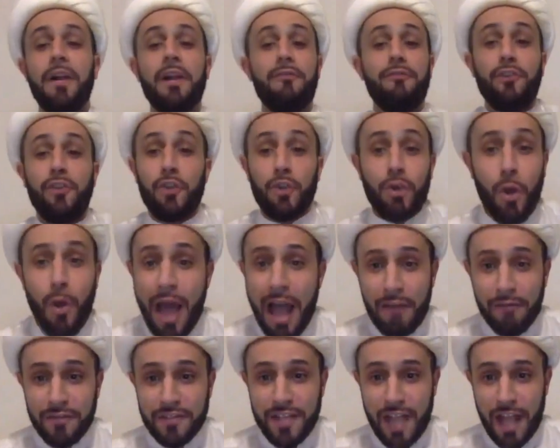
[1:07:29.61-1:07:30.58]
But if you
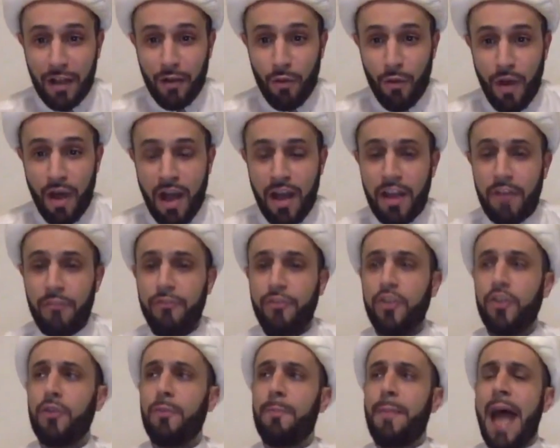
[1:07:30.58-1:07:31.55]
don't have taqwa,
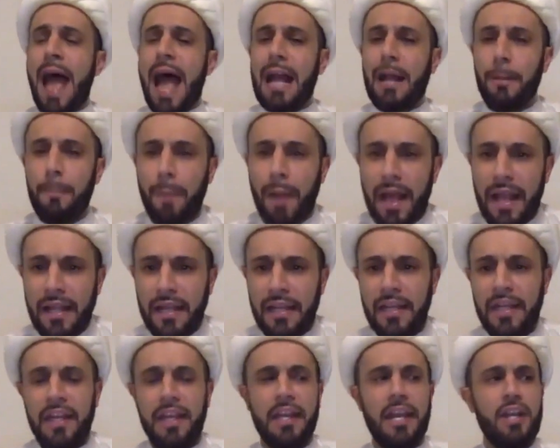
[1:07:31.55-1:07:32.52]
if you're
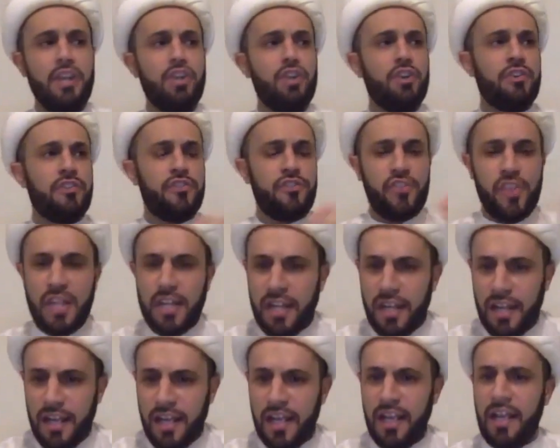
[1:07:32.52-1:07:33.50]
backbiting and you're
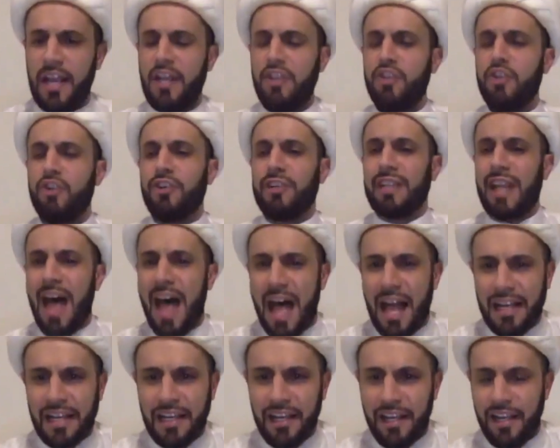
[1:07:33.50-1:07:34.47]
sinning and you're
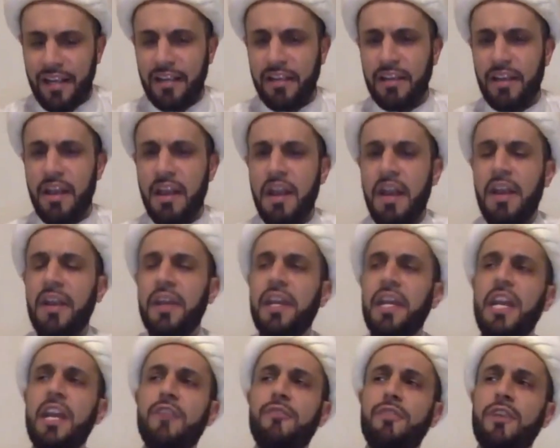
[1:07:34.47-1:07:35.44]
lying,
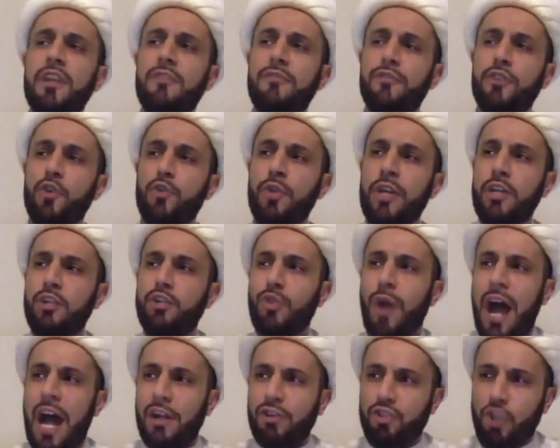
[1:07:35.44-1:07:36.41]
even if you
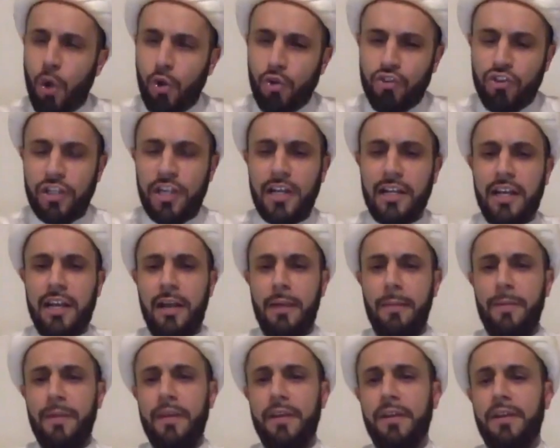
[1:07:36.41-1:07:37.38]
read Dua Jawshan al
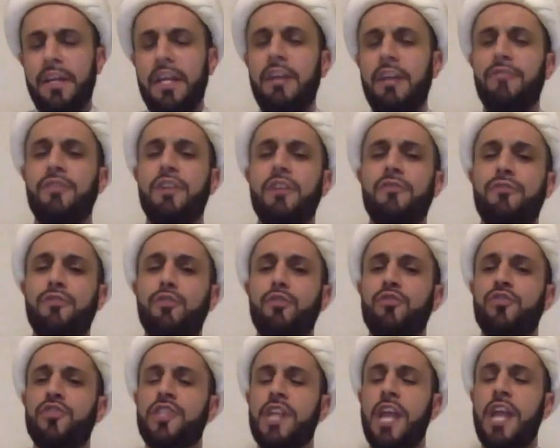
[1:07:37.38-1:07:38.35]
Kabir, even if
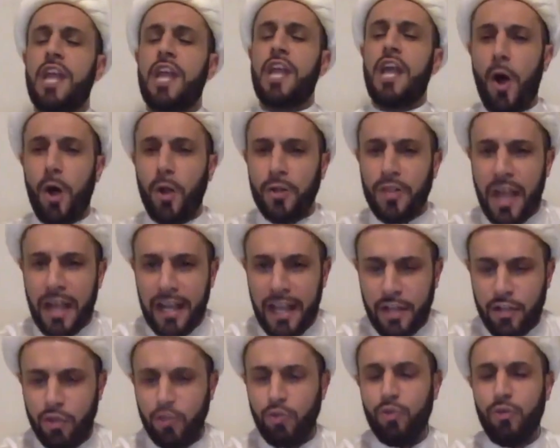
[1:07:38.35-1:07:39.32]
you stay up all
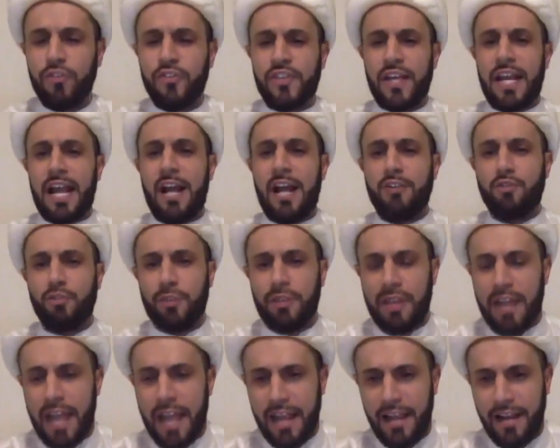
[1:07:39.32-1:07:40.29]
night and you do
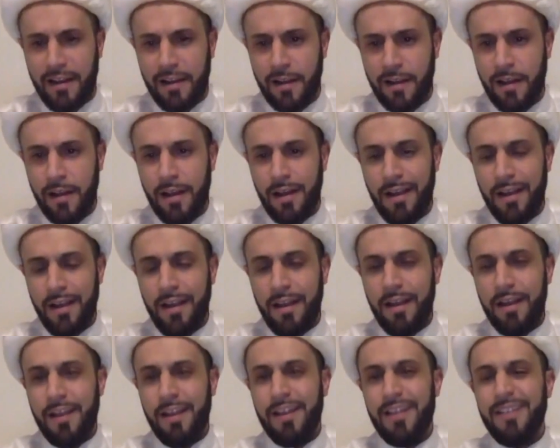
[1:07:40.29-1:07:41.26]
Salatul Layl,
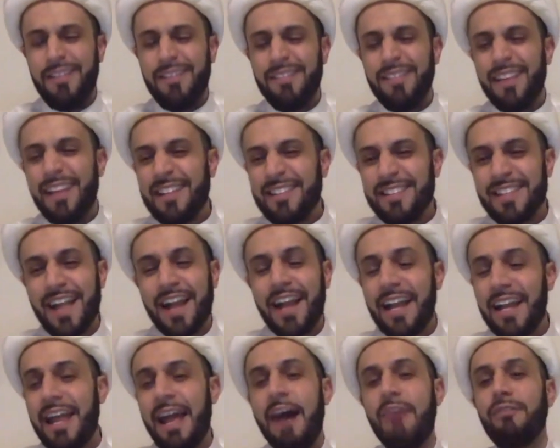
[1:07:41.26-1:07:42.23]
it's
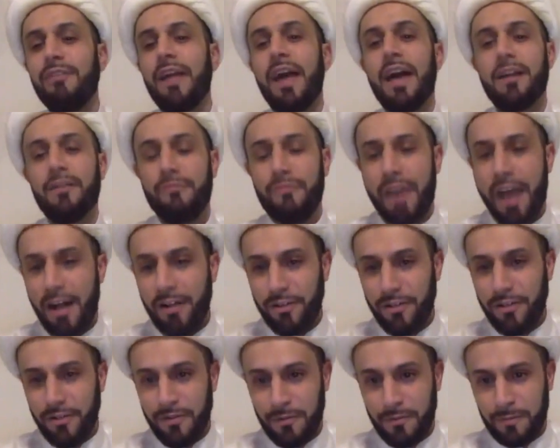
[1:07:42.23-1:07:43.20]
not going to have a lot of
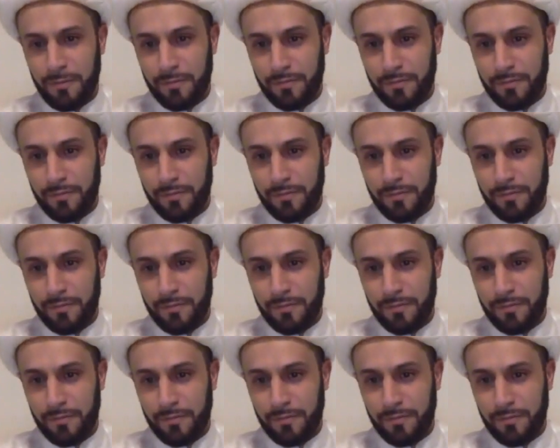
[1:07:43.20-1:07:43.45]
value.